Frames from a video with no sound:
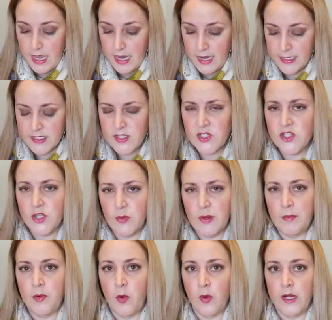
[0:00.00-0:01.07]
It is so
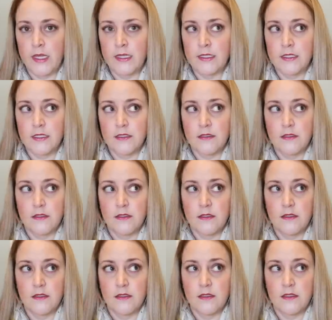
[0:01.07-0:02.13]
important
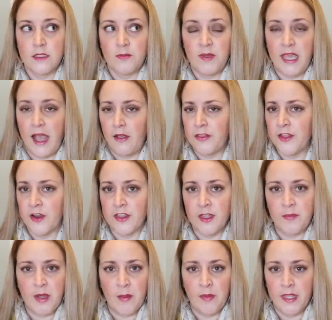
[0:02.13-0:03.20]
to be out there in
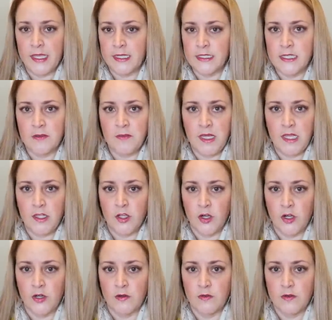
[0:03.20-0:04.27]
the public and to meet
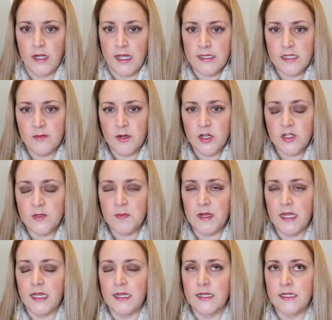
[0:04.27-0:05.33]
your customers,
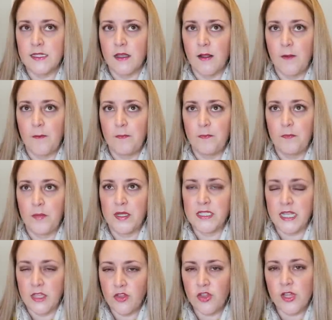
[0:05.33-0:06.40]
but it is
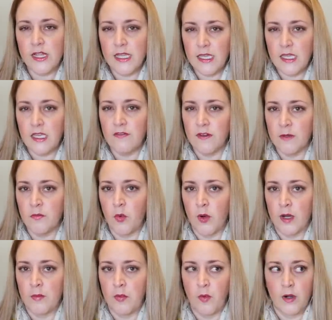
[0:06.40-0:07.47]
potentially even
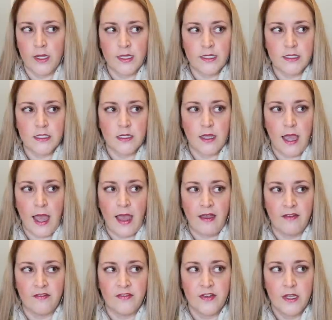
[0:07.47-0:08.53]
more important to
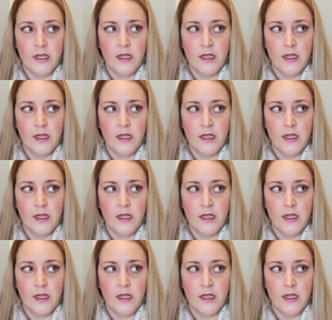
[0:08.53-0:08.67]
have